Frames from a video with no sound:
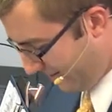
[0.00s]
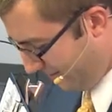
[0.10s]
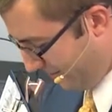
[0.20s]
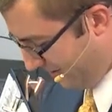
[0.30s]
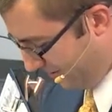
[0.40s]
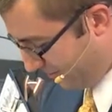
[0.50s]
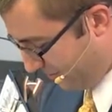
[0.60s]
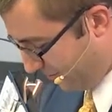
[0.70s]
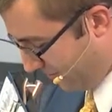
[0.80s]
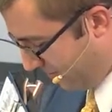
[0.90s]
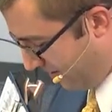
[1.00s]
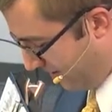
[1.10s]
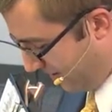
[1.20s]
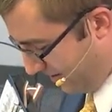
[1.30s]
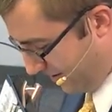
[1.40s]
uh, what the scripture
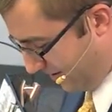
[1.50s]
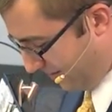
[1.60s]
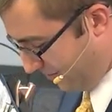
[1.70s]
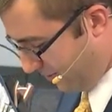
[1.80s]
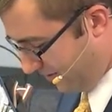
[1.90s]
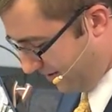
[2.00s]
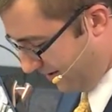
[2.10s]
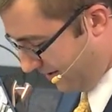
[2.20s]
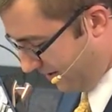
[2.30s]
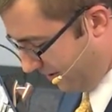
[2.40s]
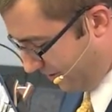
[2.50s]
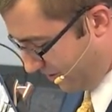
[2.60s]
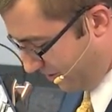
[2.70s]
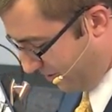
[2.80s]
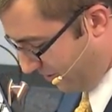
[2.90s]
uh, puts in there
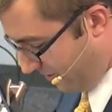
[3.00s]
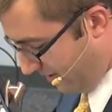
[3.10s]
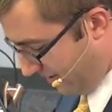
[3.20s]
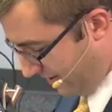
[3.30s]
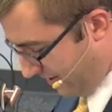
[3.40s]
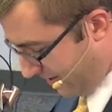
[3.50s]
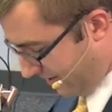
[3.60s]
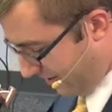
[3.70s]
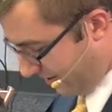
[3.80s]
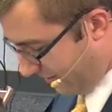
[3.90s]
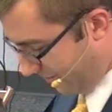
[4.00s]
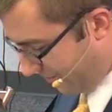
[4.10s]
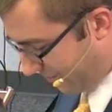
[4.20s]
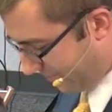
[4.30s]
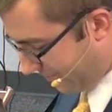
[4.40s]
so um,
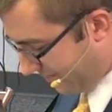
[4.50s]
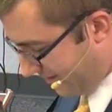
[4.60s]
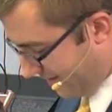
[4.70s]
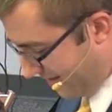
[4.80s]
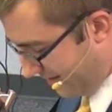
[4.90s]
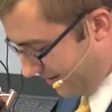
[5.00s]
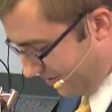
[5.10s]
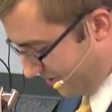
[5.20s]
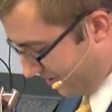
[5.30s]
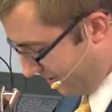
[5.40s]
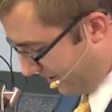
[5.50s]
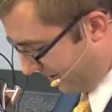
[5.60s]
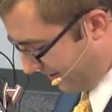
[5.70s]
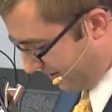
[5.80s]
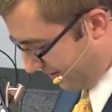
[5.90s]
yeah, just a
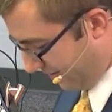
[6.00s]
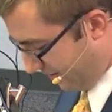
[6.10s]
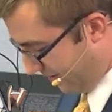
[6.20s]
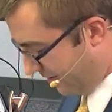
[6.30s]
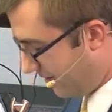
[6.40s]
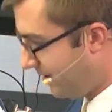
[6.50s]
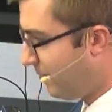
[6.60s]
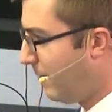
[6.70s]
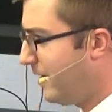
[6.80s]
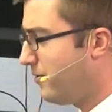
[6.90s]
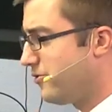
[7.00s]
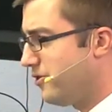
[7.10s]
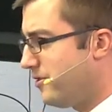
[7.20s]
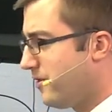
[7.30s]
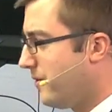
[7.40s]
lot of. Uh, now, Michal,
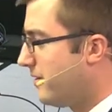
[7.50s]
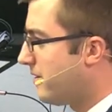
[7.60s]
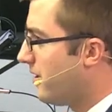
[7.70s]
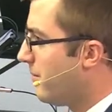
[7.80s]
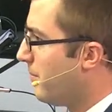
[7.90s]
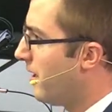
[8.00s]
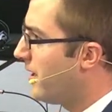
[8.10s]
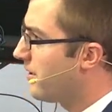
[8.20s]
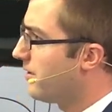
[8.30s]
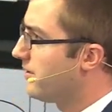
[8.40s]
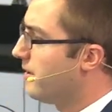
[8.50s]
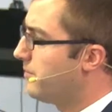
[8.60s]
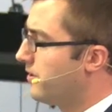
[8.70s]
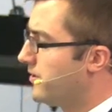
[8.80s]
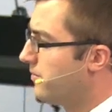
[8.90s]
she's going to come back. Uh, I'm
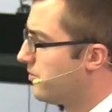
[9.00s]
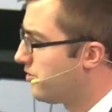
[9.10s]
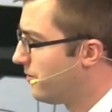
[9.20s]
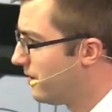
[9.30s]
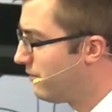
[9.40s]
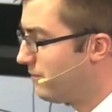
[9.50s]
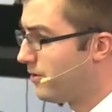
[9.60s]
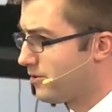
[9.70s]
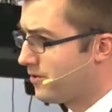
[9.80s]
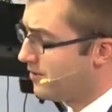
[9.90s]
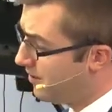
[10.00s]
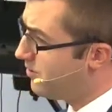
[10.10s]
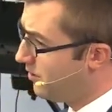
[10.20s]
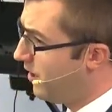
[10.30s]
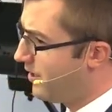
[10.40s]
not going to show every verse because there's
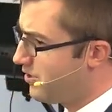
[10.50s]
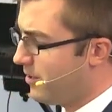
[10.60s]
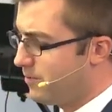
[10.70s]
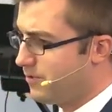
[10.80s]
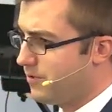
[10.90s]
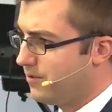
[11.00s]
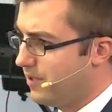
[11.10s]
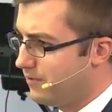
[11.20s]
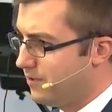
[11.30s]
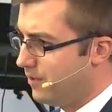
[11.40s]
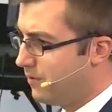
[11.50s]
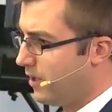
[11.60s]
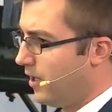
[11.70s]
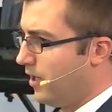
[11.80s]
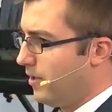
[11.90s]
a lot of chapters on the life of David.
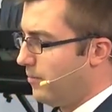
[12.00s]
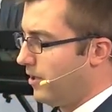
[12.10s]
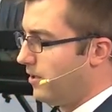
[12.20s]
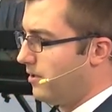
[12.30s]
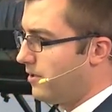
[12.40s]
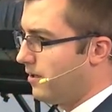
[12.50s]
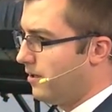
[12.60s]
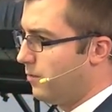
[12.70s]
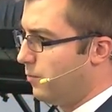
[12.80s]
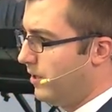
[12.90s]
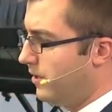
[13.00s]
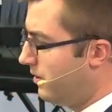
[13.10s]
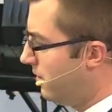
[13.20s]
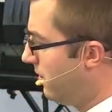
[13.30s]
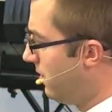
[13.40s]
But uh,
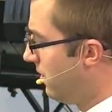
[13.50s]
when